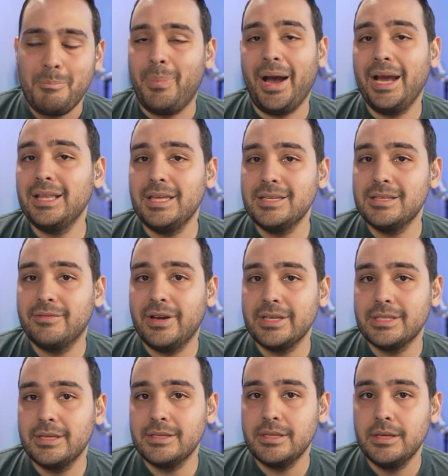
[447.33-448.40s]
buy these
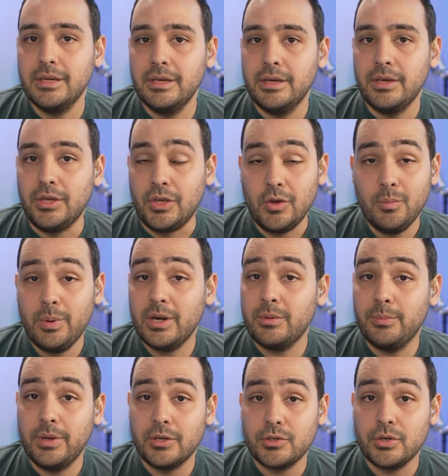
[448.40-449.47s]
devices, you better
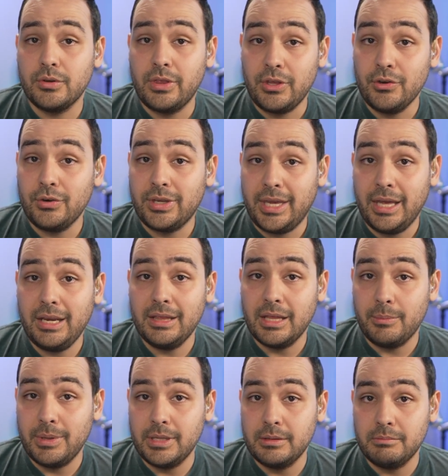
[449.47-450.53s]
make sure that you're getting
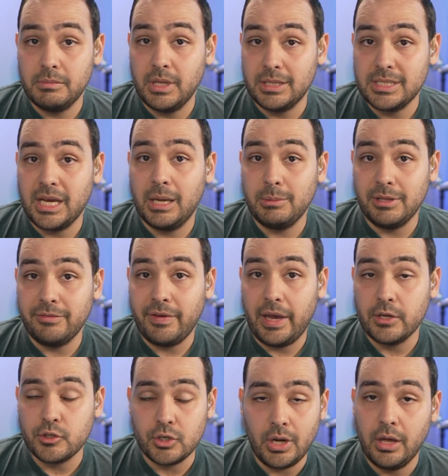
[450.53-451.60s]
them in a timely
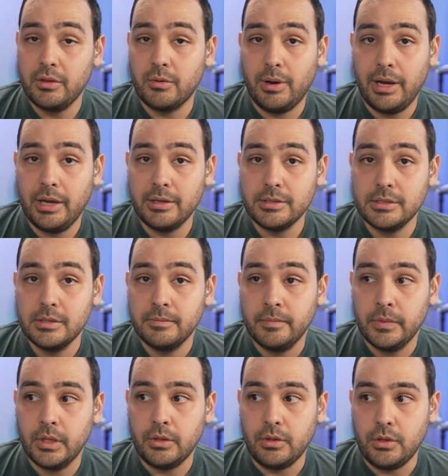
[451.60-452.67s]
fashion. Otherwise,
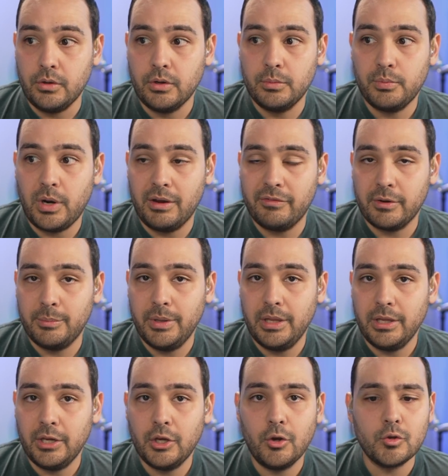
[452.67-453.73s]
your
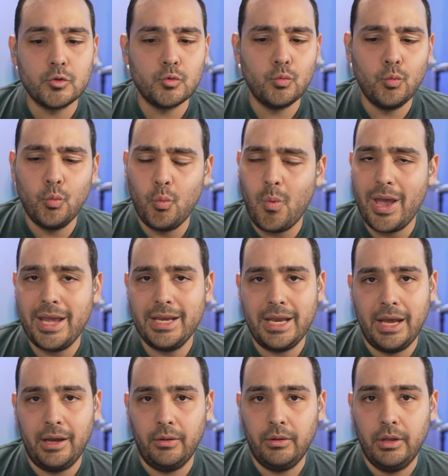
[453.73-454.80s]
profitability goes way
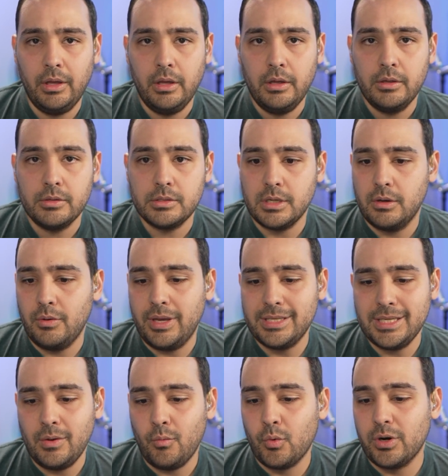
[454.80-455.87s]
down. So
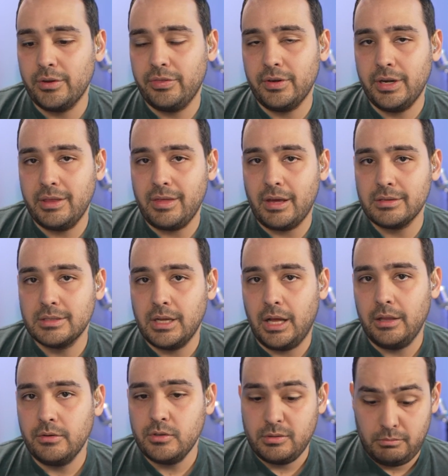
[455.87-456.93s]
is it worth thirty thousand
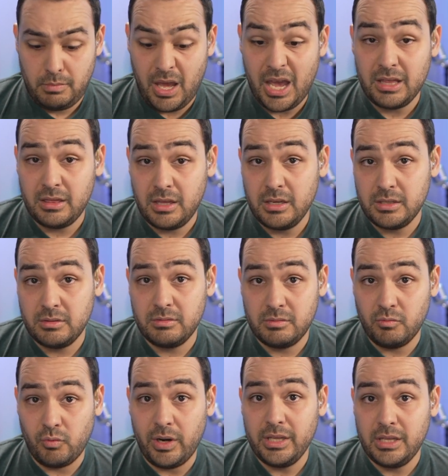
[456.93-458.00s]
dollars at this
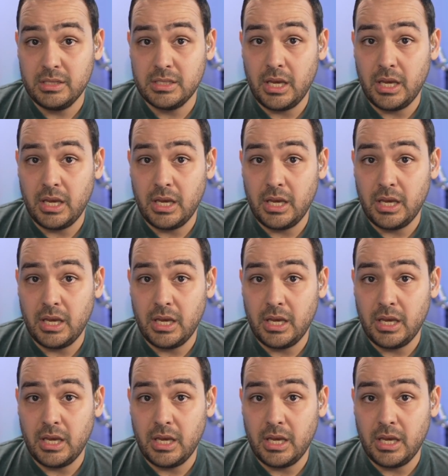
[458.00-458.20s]
right this